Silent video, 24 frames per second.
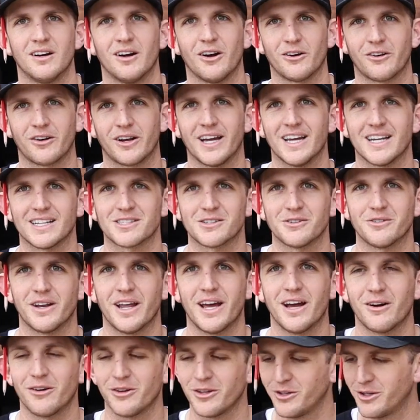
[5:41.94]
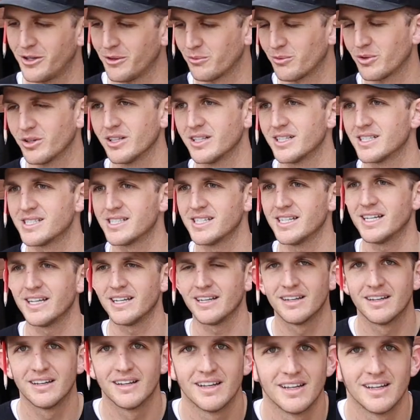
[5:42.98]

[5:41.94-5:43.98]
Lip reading: Okay, so now you can really see.